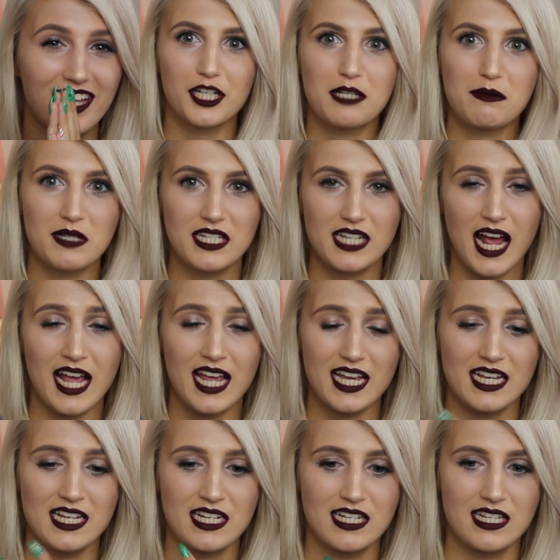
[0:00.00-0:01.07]
Christmas Day
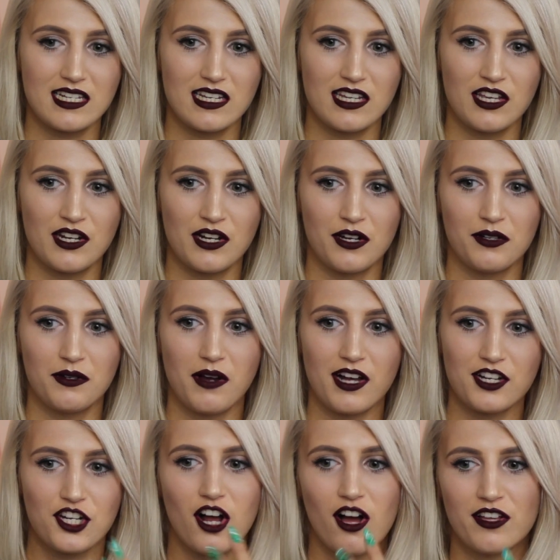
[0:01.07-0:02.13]
is, you know,
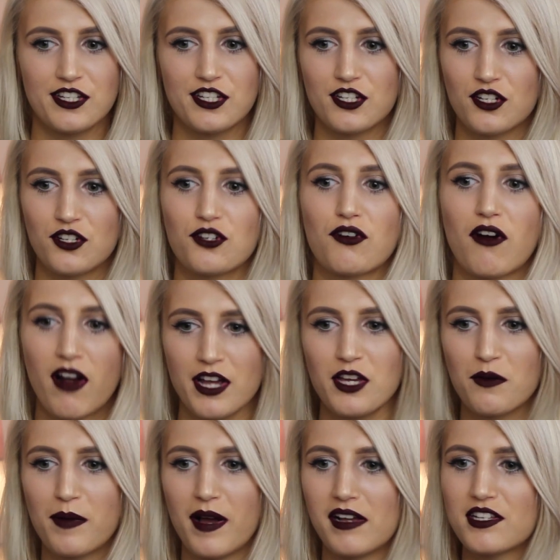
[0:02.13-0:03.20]
a chance to try
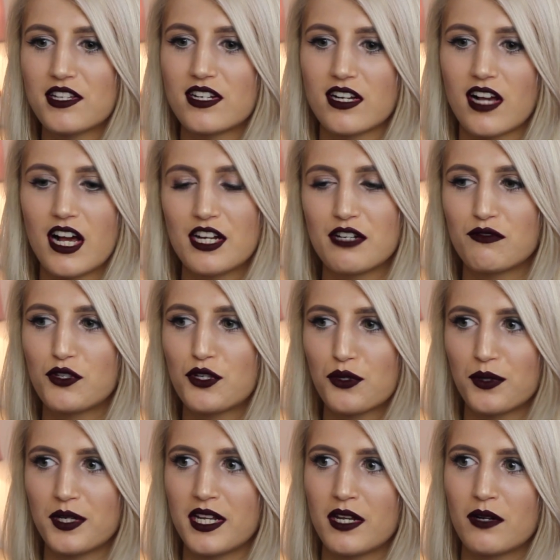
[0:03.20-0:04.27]
your best to kind of
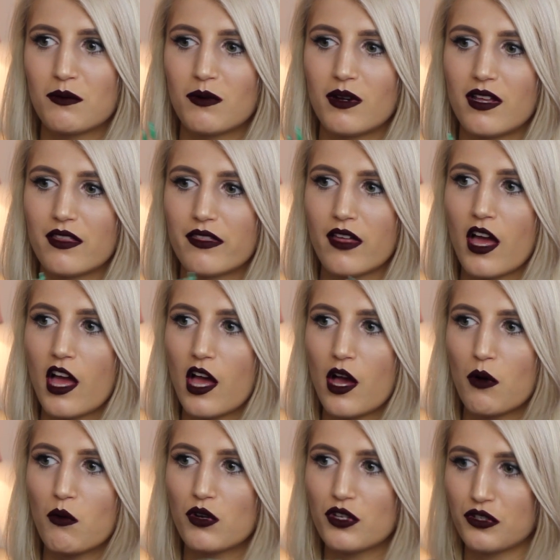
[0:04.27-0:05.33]
join in with
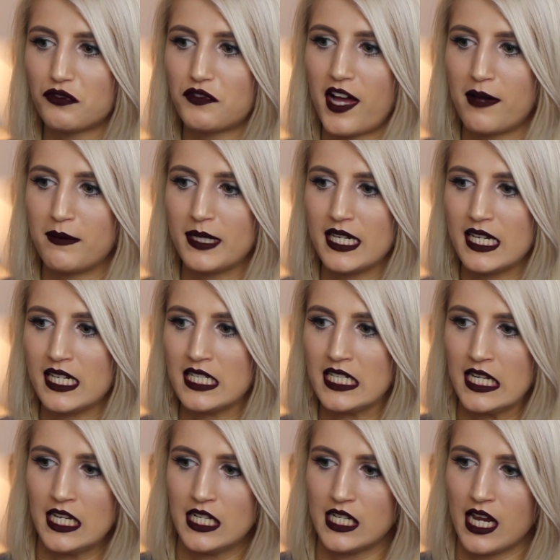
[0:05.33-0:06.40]
what your family is
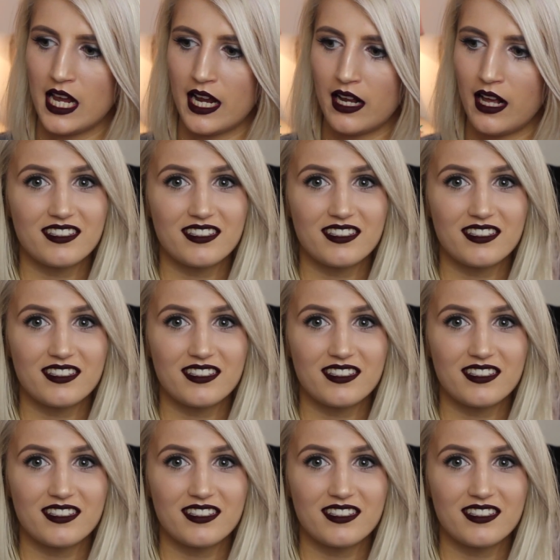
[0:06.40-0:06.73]
eating.